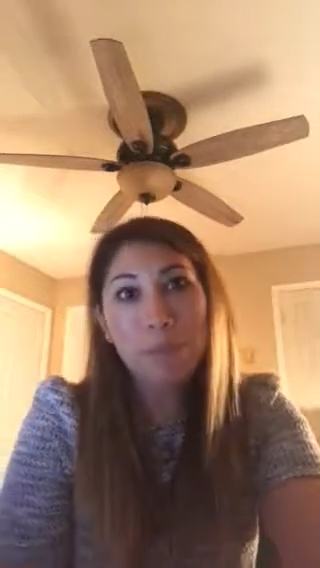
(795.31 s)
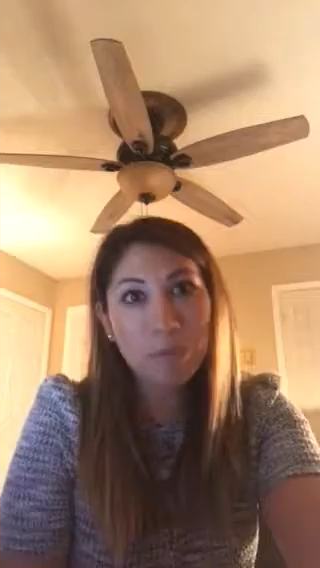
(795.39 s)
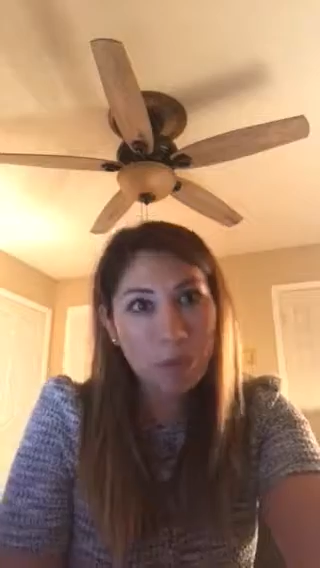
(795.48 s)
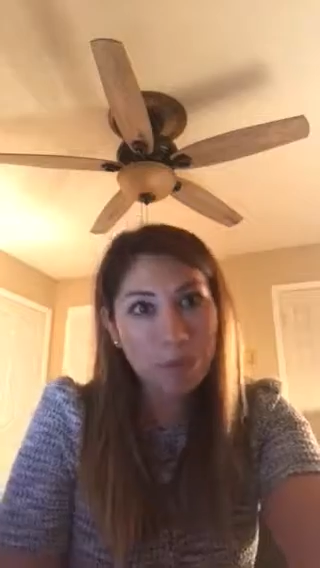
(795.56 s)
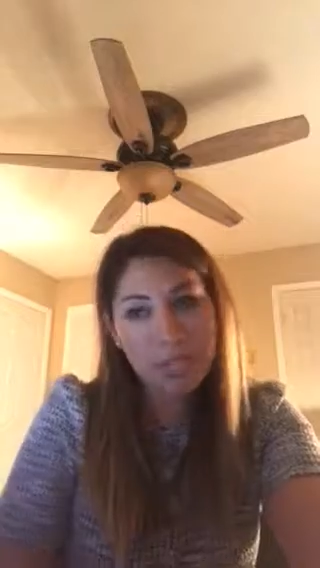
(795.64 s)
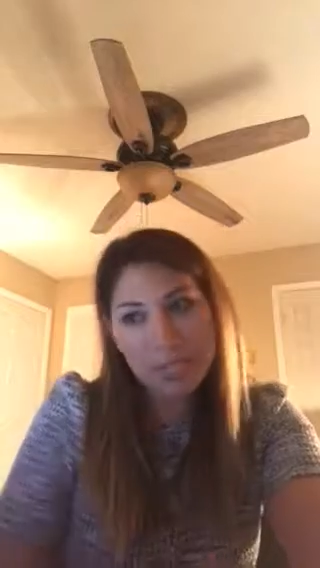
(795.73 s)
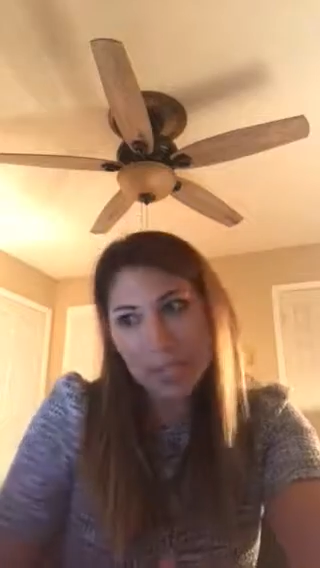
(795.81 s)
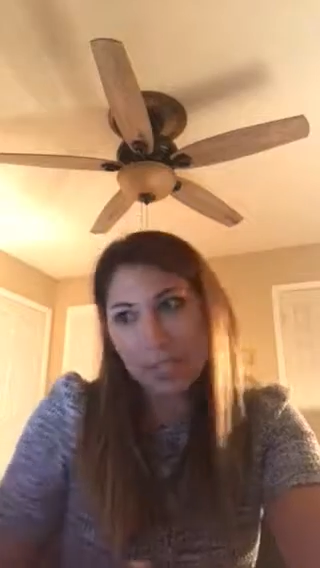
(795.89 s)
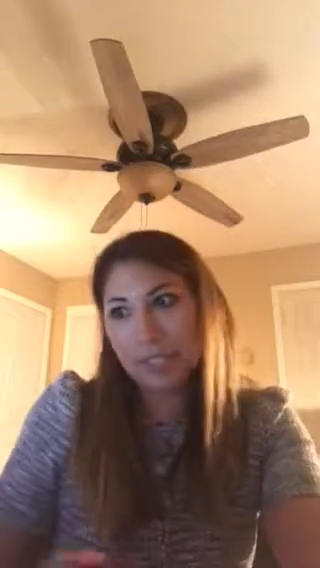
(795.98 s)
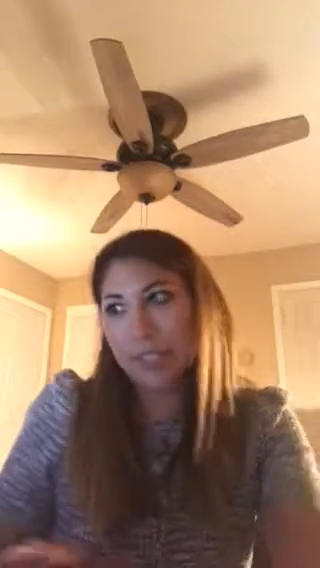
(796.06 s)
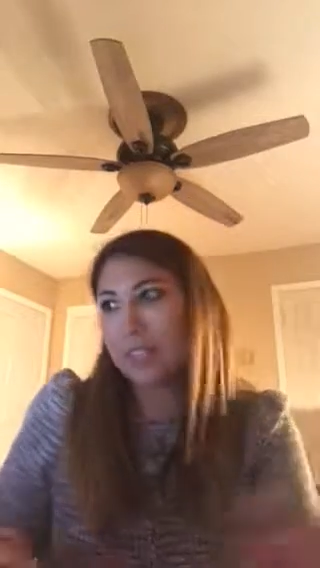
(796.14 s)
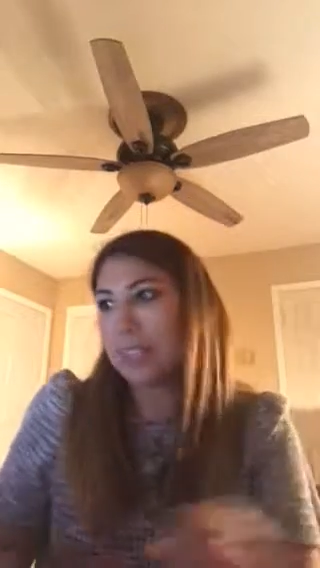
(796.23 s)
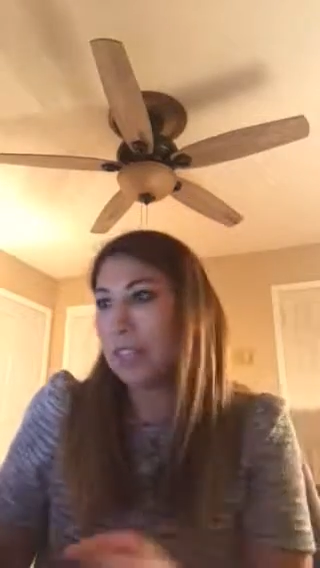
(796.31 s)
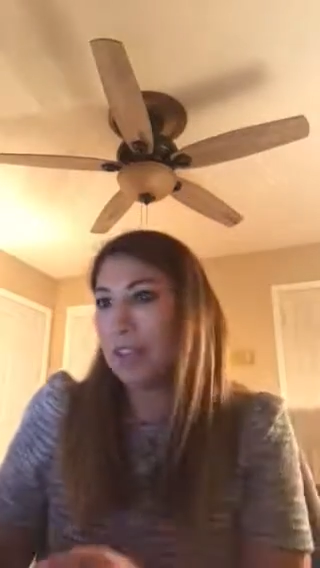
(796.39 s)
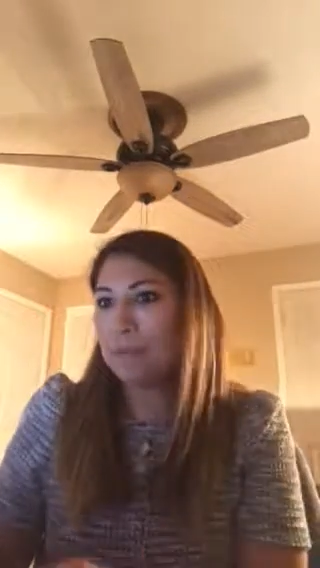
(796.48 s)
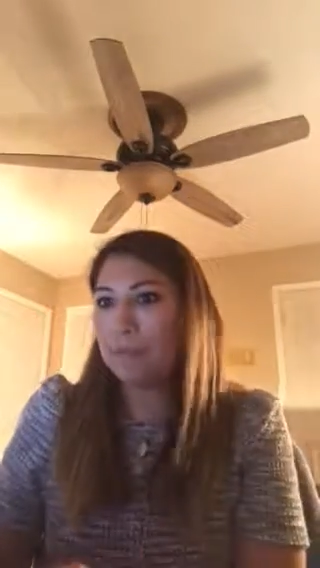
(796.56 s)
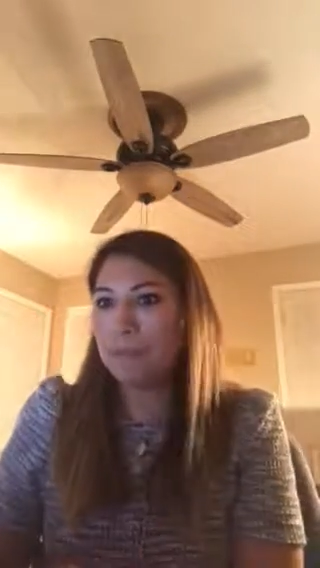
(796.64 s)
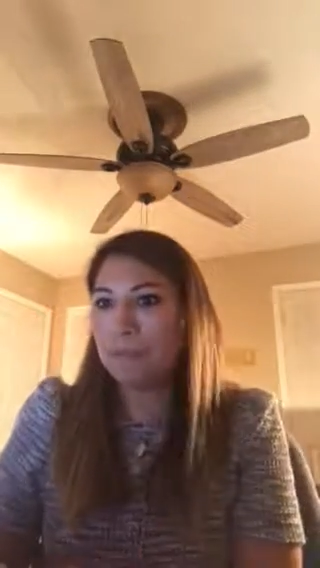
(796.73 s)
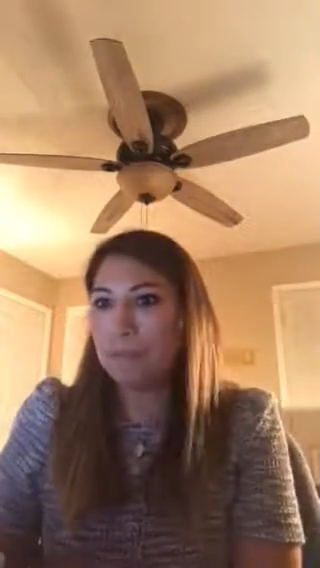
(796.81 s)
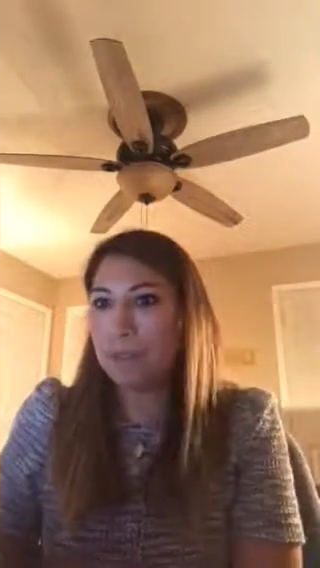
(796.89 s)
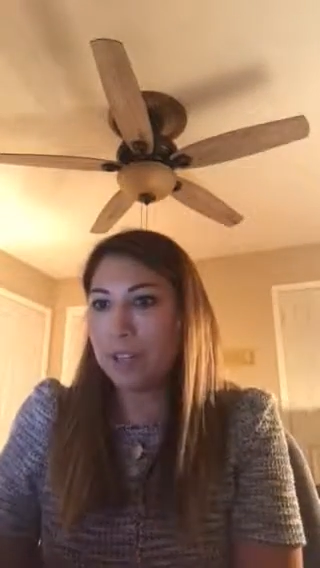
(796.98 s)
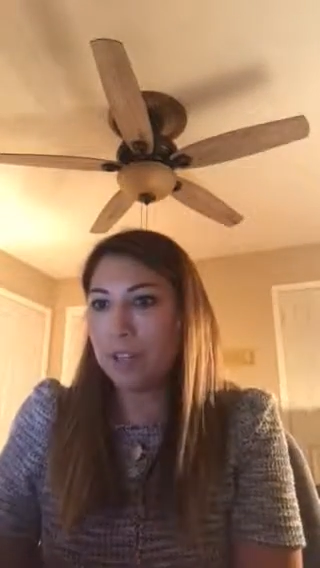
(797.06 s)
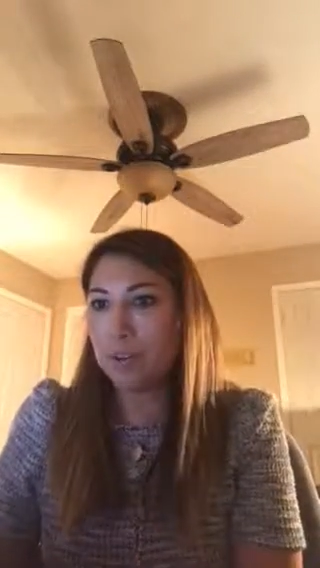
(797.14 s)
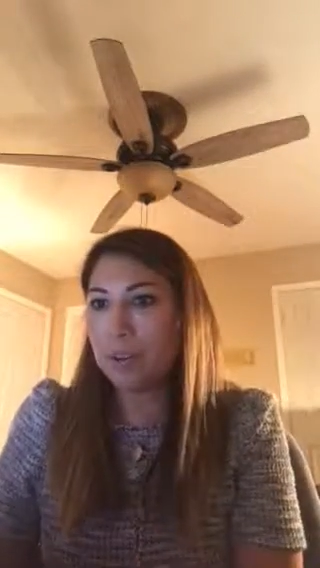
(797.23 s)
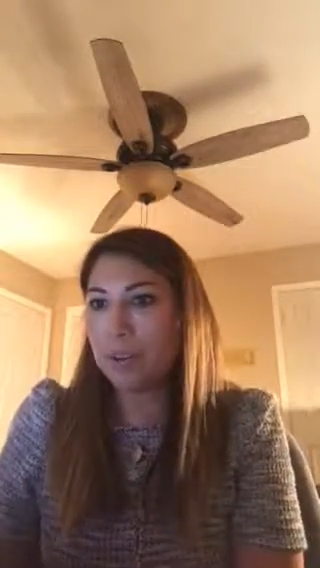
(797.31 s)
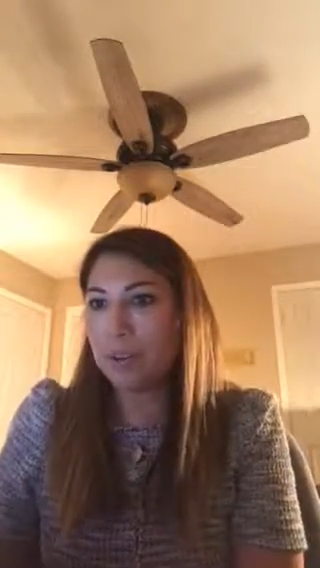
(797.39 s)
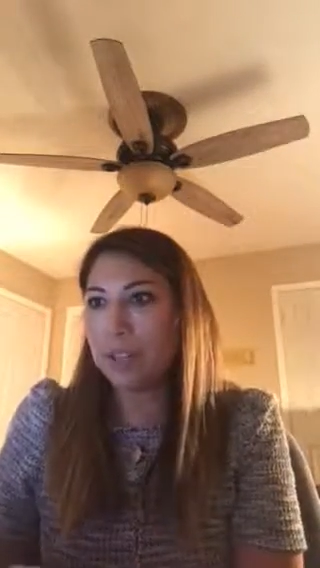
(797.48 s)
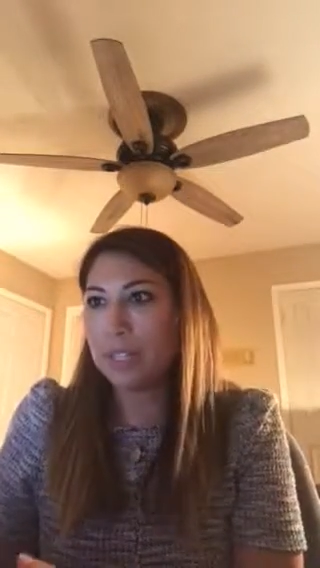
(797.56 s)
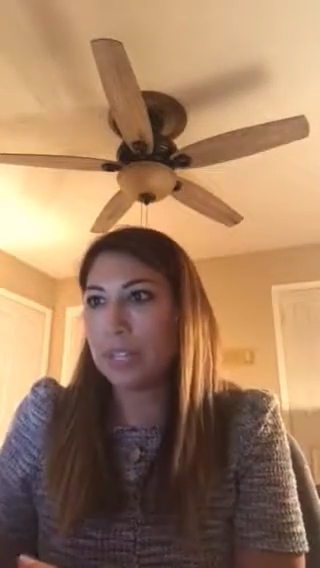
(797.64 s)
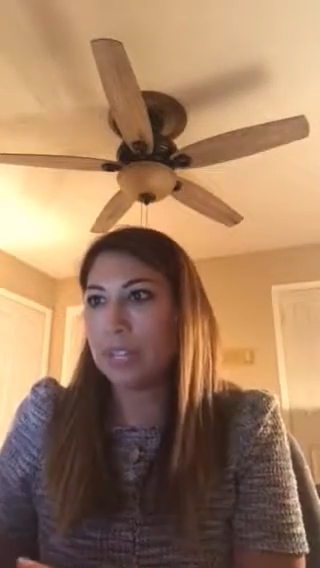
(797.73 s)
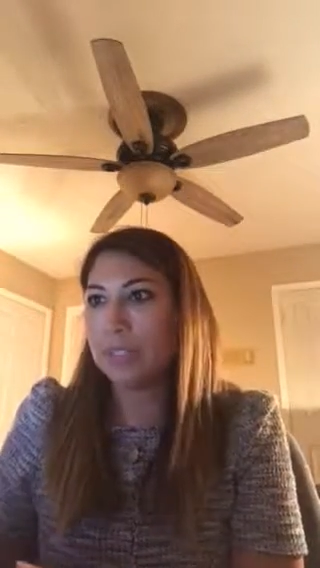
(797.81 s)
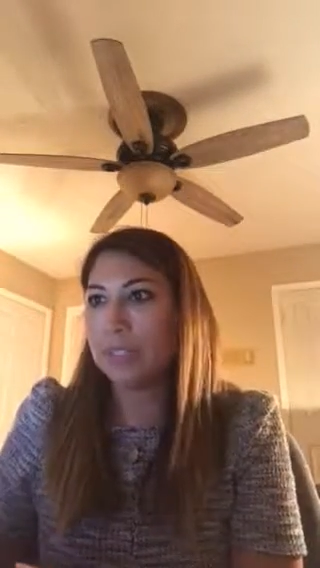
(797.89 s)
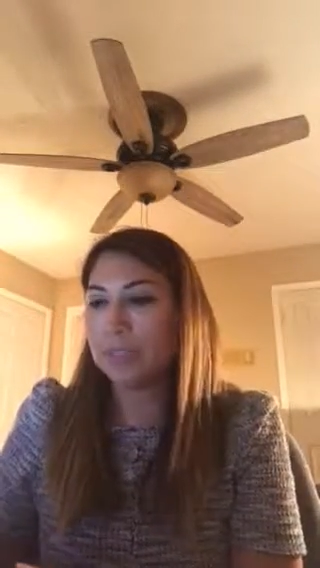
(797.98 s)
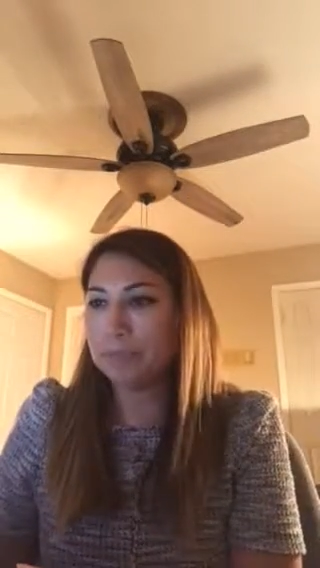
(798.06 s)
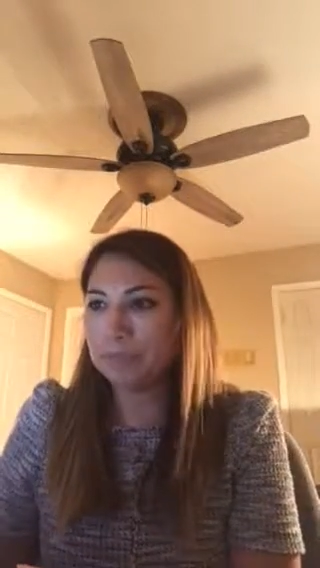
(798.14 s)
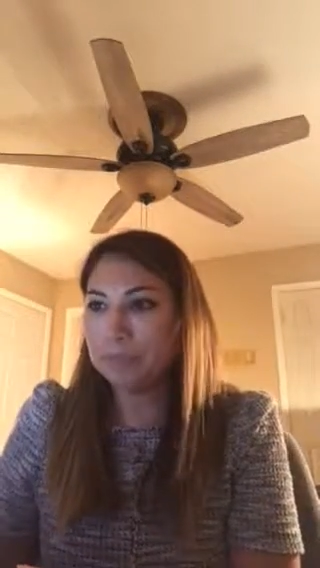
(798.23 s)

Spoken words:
Preferably text because I'm much quicker on text.